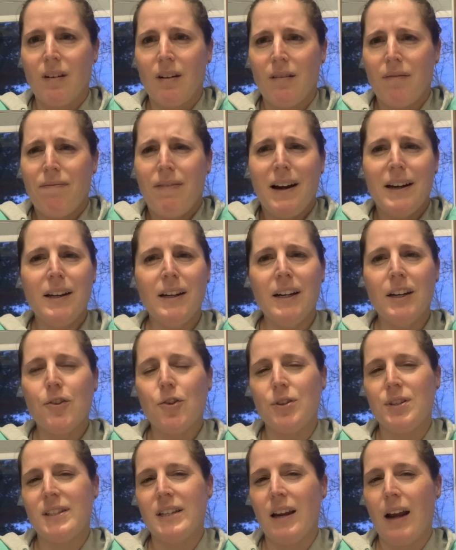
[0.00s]
find it
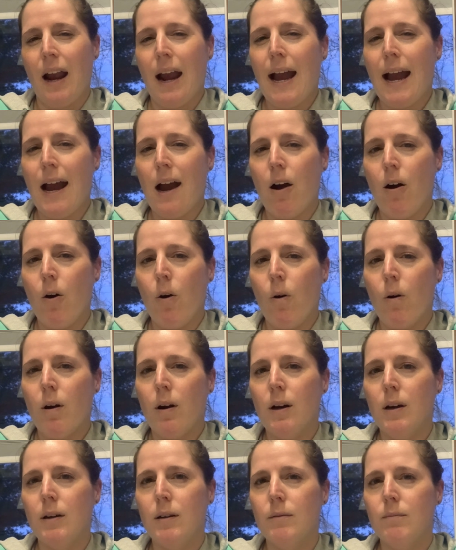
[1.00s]
interesting how
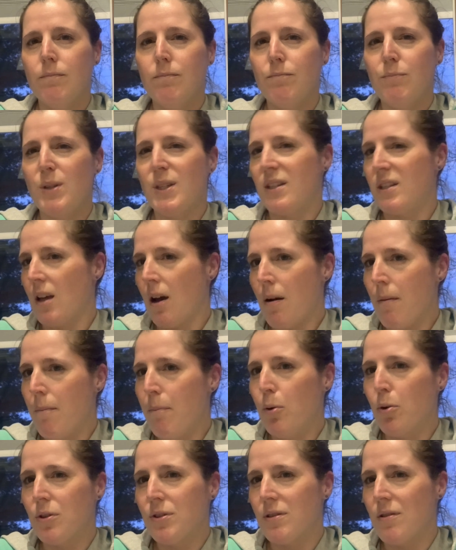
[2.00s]
some
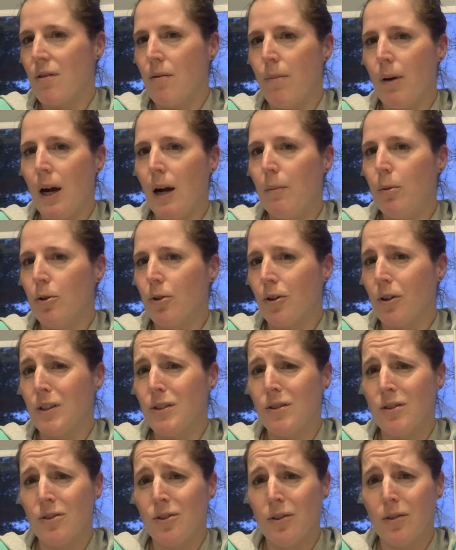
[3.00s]
books of the Bible are
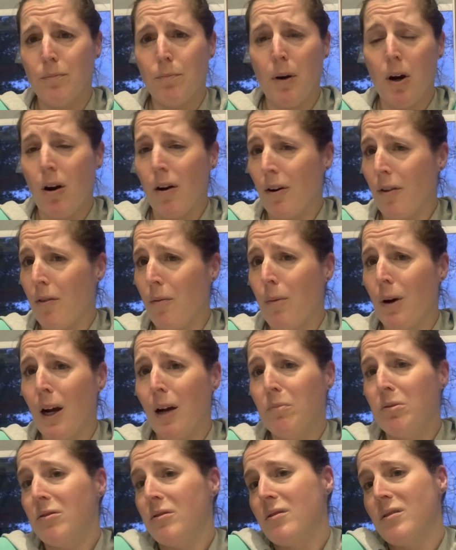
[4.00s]
considered part of the
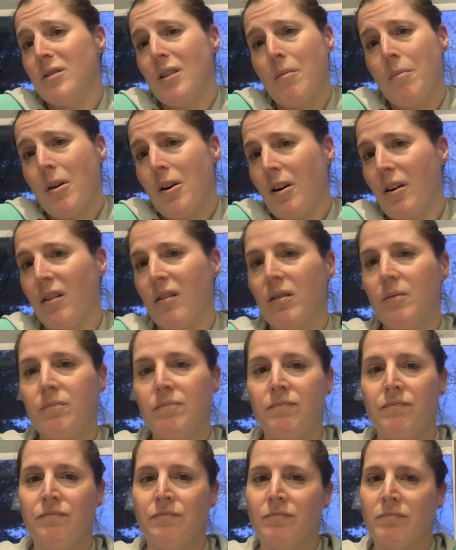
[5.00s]
Bible and some aren't.
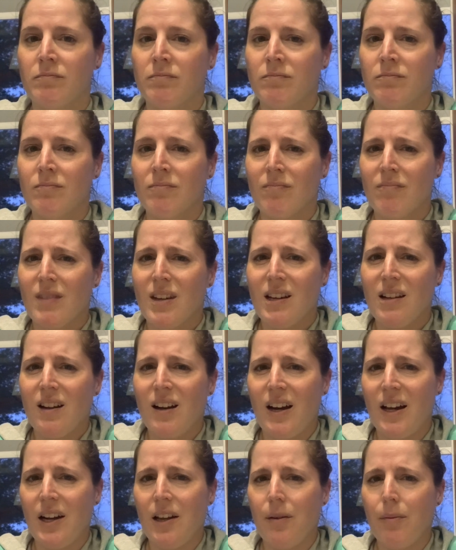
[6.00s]

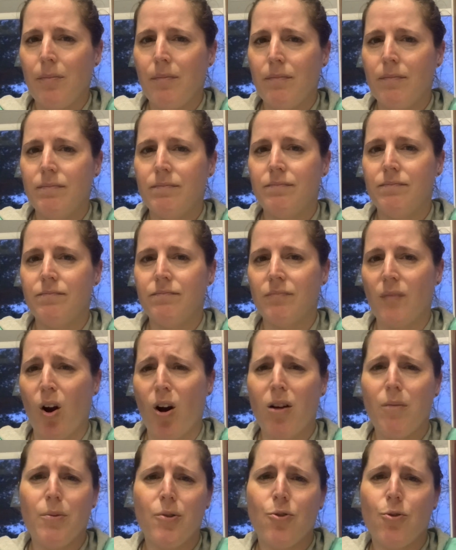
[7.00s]
Kind of
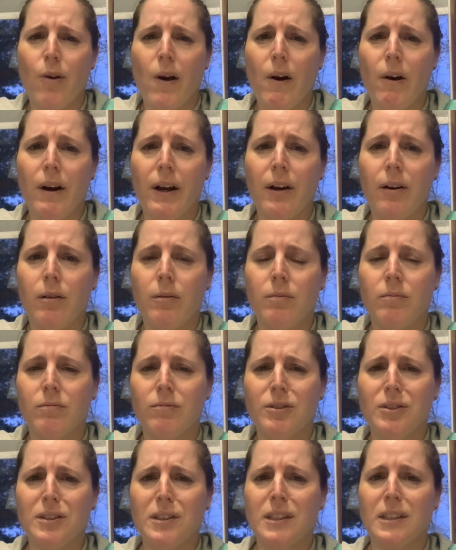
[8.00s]
arbitrary,
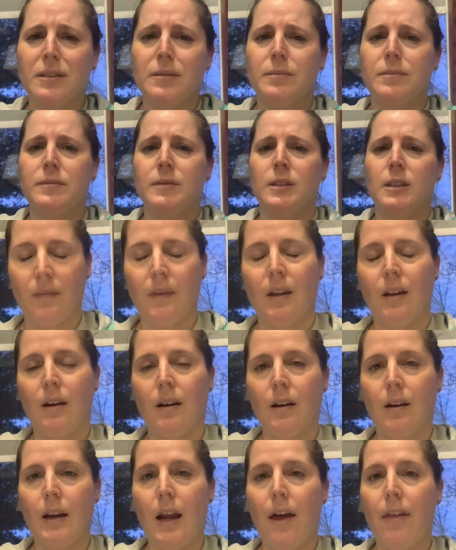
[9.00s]
really.
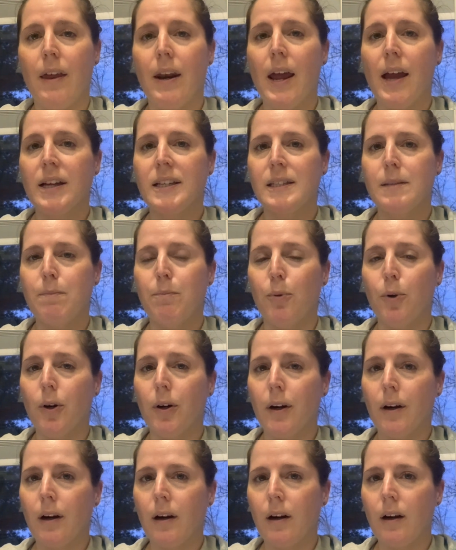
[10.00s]
Now, the next
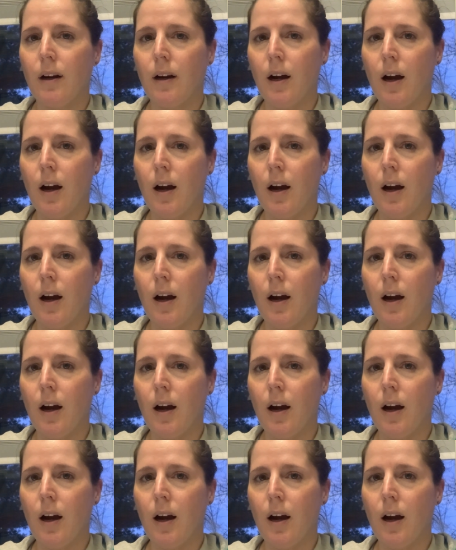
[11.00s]
book,